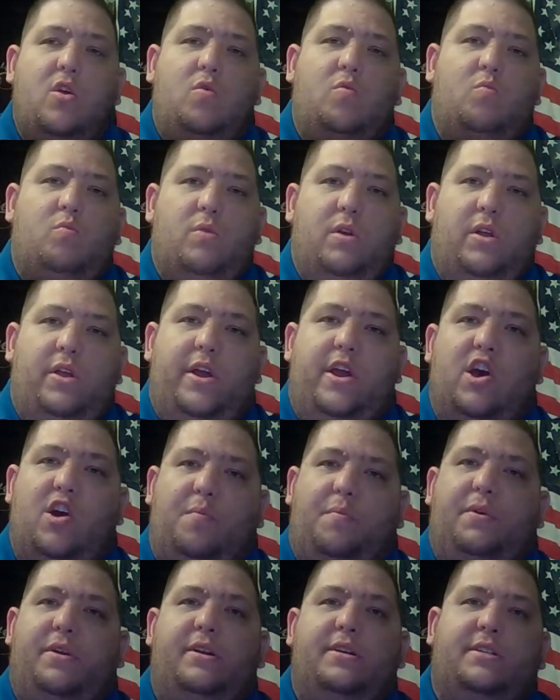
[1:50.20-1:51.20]
Really
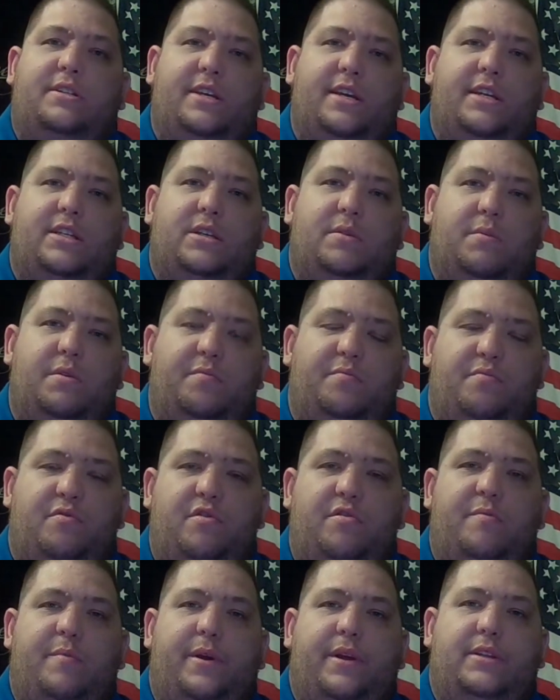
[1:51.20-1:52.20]
hoping to see some
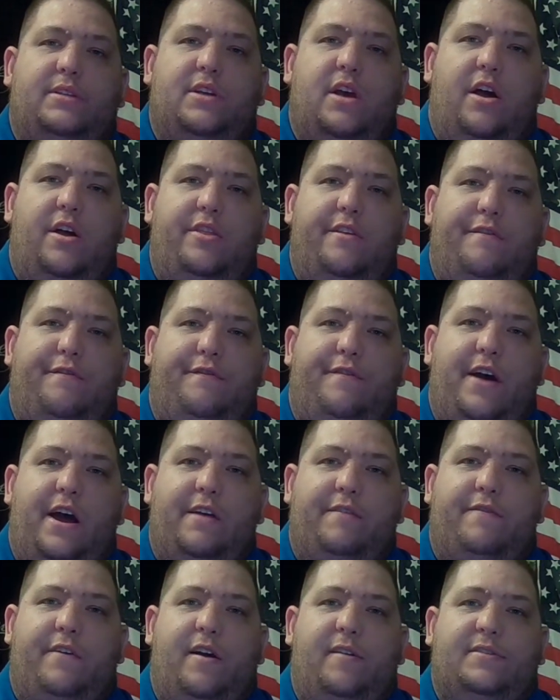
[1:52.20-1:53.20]
improvements on the
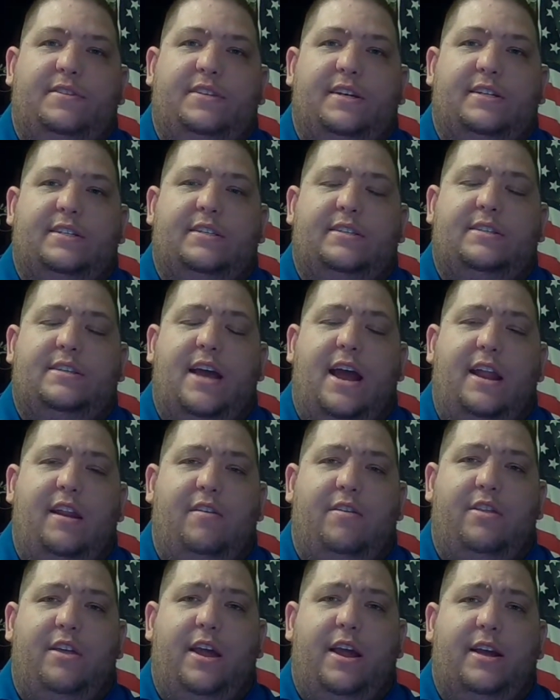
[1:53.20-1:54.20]
556 side
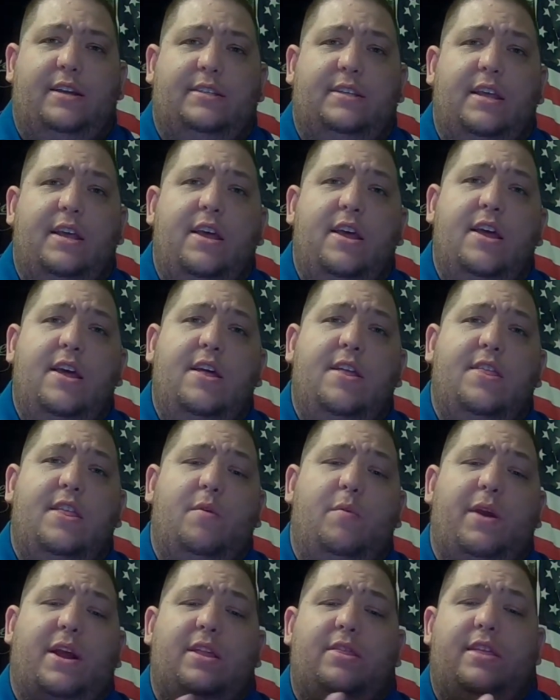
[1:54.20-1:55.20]
of things that
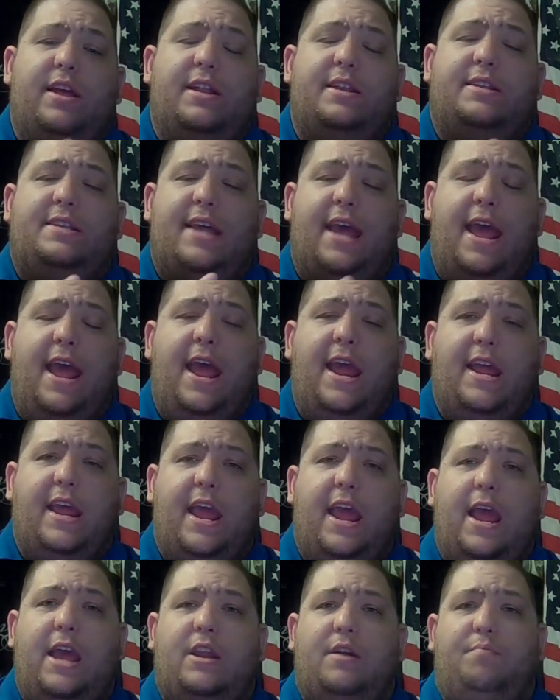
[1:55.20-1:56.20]
we can then take
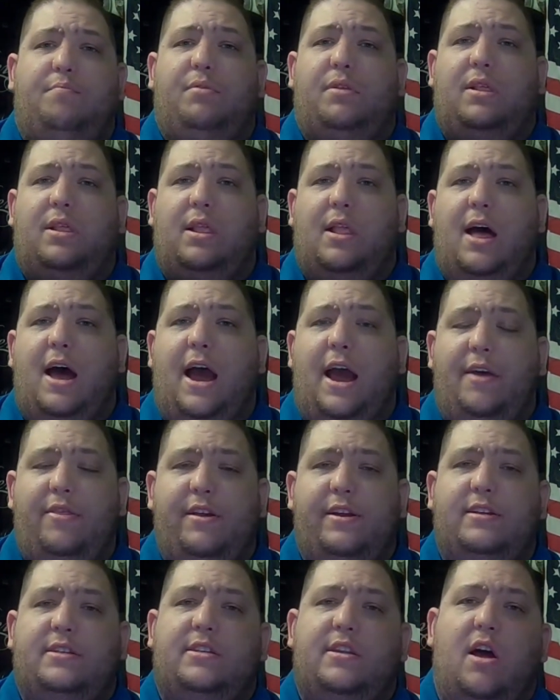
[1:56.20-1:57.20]
and apply
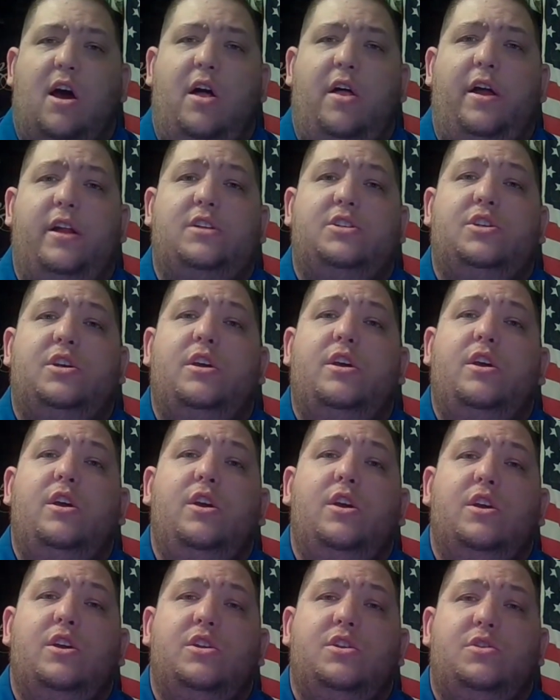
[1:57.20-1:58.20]
this knowledge
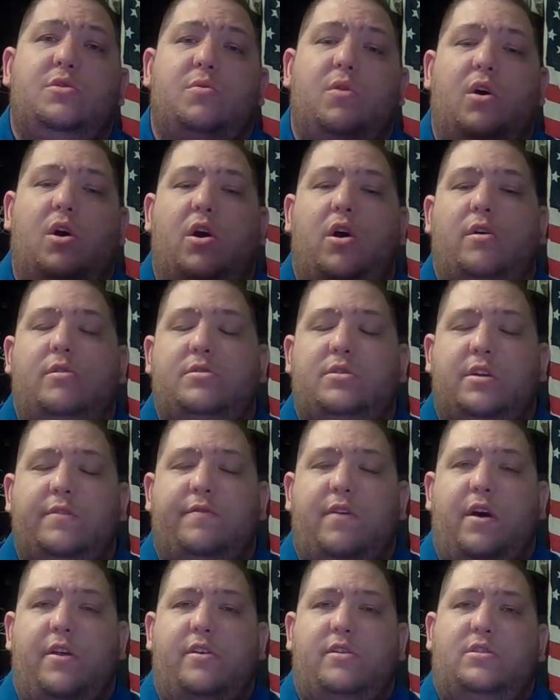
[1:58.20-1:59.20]
to a host of other